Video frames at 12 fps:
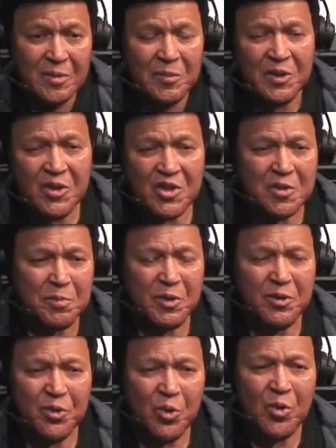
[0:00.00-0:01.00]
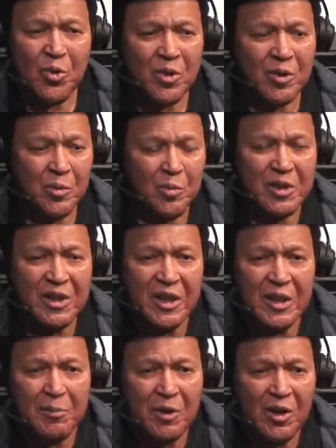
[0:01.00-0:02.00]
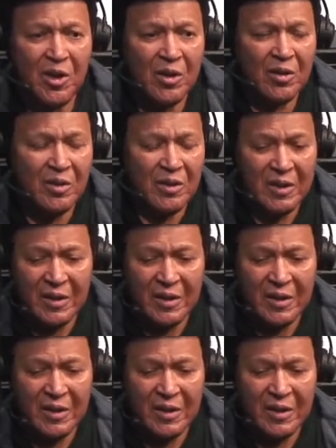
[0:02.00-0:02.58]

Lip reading: because before we came along,